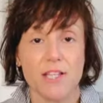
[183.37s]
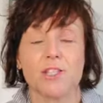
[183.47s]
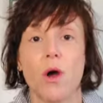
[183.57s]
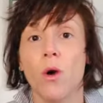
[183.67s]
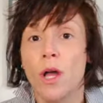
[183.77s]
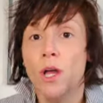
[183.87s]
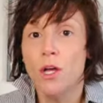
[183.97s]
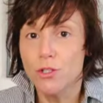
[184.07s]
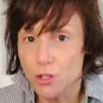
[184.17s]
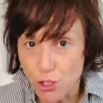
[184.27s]
So
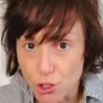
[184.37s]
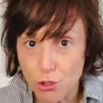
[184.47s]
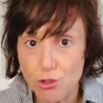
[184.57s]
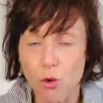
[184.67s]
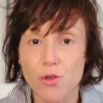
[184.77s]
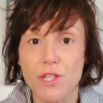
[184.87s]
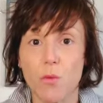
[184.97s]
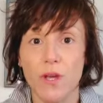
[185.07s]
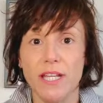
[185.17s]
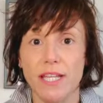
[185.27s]
the two tools that
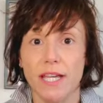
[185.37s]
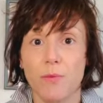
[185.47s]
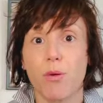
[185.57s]
we did